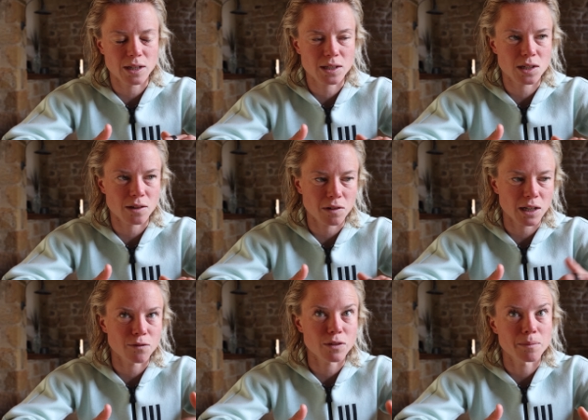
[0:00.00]
like stuff
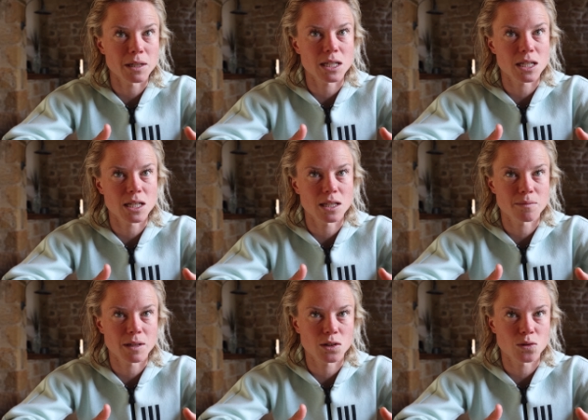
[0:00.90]
like vitamin D,
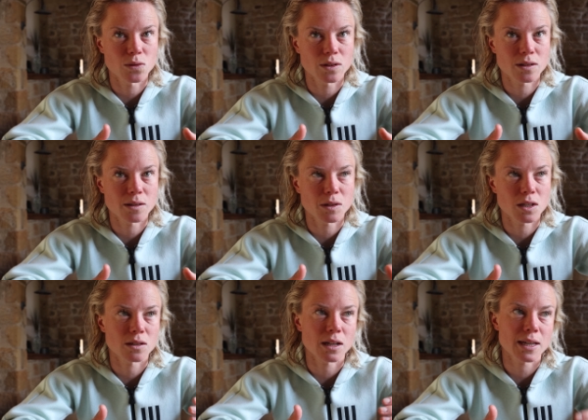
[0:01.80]
to make sure that some of
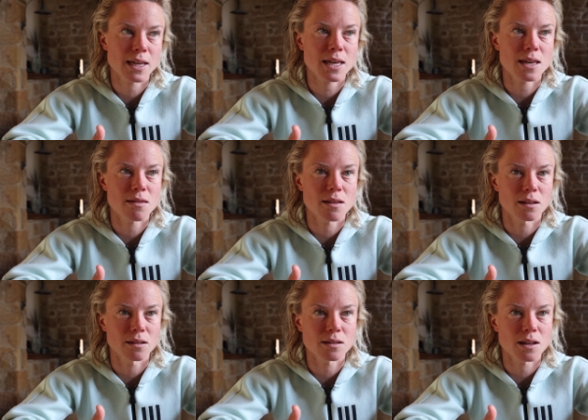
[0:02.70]
those like key
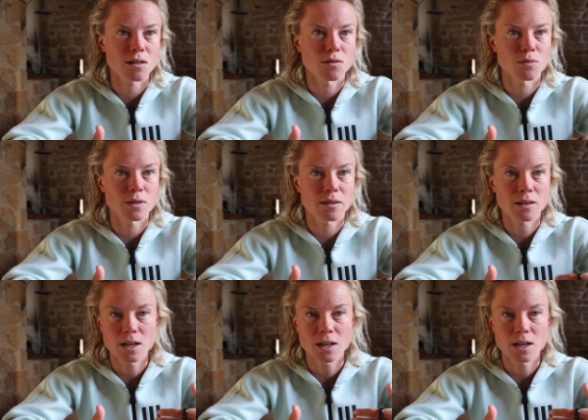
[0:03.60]
things that help with